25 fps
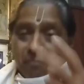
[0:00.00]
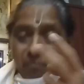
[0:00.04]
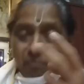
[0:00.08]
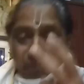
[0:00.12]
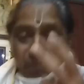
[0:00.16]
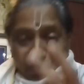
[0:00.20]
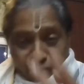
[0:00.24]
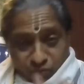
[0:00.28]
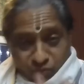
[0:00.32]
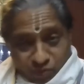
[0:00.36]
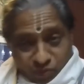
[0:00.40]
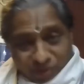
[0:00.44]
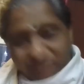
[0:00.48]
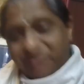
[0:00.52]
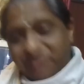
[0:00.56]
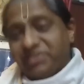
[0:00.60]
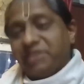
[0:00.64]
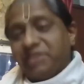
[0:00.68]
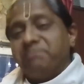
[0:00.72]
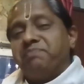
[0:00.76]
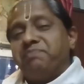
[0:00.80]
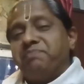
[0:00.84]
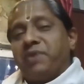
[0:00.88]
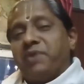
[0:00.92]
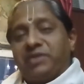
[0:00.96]
But what is
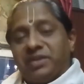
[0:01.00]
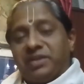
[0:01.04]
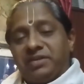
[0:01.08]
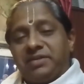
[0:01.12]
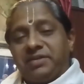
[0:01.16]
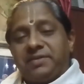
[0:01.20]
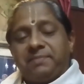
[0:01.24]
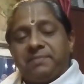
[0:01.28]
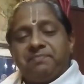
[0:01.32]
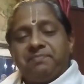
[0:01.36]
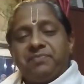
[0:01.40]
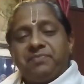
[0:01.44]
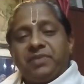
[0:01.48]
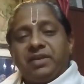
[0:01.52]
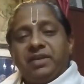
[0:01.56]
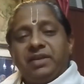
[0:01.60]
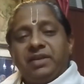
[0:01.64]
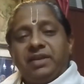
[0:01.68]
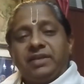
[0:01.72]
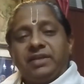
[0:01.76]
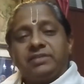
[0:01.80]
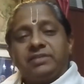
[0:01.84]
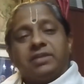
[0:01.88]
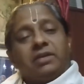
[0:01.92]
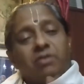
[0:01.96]
important
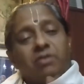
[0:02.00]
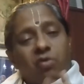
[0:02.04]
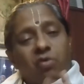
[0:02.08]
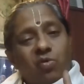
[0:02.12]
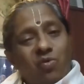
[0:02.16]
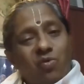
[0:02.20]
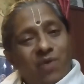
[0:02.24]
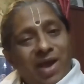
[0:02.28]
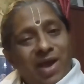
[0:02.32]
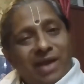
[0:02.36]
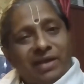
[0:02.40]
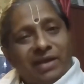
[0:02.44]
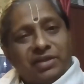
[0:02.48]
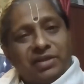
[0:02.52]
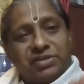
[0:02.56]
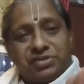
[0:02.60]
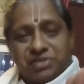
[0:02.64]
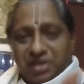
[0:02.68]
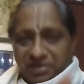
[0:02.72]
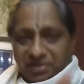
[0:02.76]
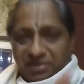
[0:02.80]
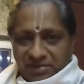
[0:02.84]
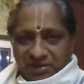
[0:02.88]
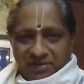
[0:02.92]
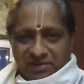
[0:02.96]
is where it
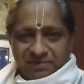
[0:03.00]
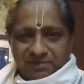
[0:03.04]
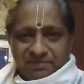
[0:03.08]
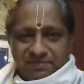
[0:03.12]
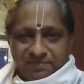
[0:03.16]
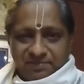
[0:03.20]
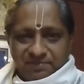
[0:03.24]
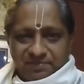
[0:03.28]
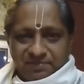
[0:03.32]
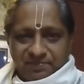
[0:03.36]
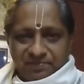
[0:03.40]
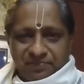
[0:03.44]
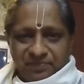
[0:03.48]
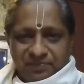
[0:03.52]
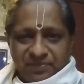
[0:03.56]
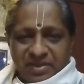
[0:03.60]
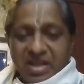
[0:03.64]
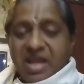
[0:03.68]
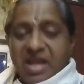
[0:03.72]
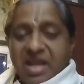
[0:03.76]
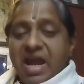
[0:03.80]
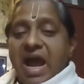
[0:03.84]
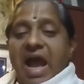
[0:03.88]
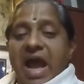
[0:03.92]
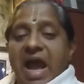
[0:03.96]
started.
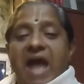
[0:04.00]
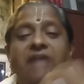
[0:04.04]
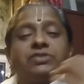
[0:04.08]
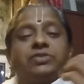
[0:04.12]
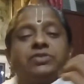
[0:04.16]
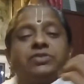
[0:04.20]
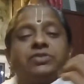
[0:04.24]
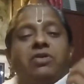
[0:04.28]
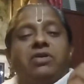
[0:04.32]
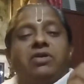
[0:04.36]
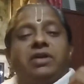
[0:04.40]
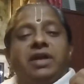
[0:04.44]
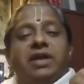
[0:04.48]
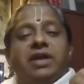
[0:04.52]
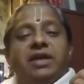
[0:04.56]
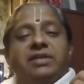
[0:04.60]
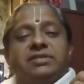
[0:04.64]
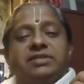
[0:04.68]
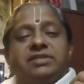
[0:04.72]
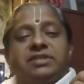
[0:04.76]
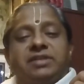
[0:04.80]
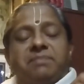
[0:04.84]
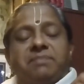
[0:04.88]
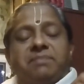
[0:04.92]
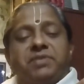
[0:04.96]
As long as
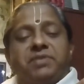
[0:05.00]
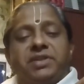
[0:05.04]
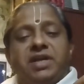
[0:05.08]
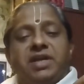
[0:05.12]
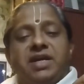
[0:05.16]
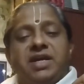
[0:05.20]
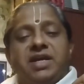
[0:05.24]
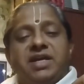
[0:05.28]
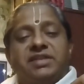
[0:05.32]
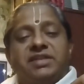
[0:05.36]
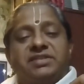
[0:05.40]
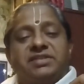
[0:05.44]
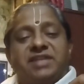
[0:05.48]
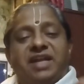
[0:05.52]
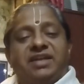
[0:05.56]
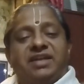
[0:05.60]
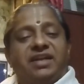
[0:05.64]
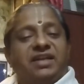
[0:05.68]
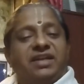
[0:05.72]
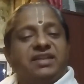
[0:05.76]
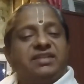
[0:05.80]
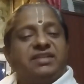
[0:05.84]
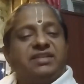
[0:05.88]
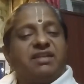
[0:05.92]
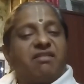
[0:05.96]
the Sampradaya
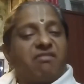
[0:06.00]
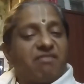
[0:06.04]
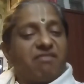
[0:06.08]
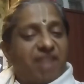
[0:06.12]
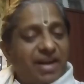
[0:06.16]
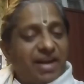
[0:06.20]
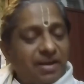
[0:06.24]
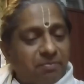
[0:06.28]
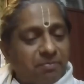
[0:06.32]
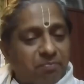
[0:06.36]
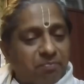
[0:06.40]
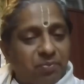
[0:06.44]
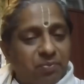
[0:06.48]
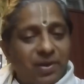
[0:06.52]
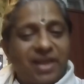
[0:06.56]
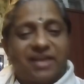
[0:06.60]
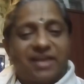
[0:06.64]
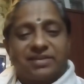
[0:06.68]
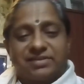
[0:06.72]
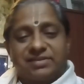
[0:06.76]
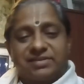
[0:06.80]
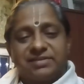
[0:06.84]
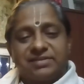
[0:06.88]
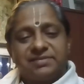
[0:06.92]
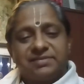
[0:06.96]
started at the right
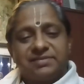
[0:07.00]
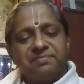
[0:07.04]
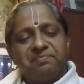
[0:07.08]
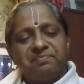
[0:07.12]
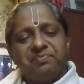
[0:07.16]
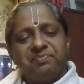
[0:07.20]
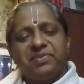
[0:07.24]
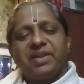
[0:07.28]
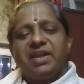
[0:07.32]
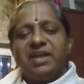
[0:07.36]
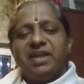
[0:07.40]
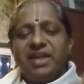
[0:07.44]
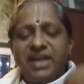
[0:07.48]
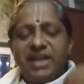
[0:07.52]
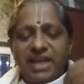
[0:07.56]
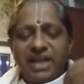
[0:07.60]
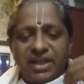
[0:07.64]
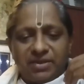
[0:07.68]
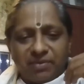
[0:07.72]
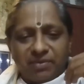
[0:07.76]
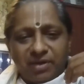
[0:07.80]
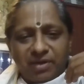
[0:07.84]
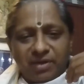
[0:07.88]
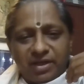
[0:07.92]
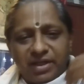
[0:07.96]
place,
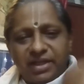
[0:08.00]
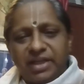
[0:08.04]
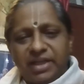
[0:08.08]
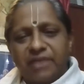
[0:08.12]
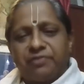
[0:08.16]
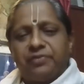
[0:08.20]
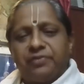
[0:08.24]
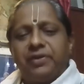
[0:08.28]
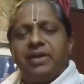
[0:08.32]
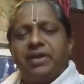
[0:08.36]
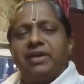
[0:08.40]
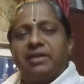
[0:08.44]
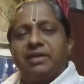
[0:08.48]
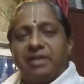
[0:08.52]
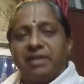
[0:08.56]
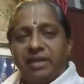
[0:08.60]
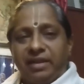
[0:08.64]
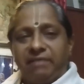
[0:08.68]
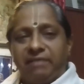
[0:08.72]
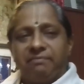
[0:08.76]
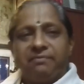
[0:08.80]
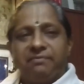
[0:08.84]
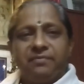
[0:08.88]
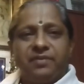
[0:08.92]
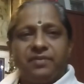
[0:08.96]
it will
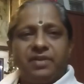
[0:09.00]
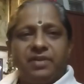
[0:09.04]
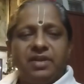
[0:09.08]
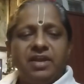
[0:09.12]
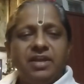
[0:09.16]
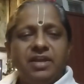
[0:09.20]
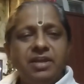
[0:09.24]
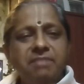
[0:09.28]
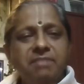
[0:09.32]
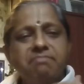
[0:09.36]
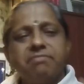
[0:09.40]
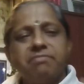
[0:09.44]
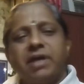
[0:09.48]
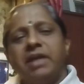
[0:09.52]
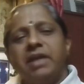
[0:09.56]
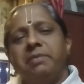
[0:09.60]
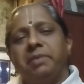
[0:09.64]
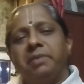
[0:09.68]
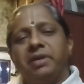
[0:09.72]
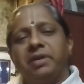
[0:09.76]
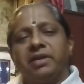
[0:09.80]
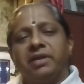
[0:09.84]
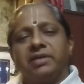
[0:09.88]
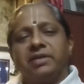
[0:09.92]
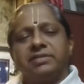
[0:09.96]
definitely imbibe
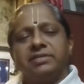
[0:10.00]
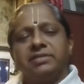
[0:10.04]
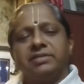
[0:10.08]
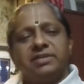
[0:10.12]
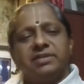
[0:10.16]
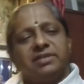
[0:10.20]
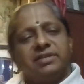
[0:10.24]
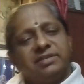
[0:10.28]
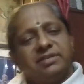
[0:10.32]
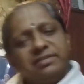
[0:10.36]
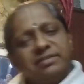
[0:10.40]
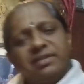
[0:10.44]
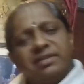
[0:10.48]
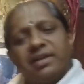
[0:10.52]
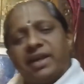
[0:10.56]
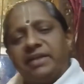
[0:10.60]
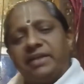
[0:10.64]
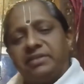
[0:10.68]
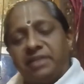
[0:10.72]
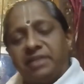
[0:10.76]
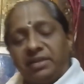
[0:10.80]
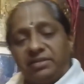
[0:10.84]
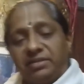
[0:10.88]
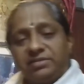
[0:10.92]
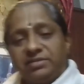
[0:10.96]
in us the
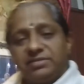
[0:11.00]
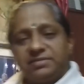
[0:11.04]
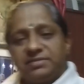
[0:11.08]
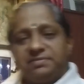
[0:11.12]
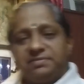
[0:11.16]
right things.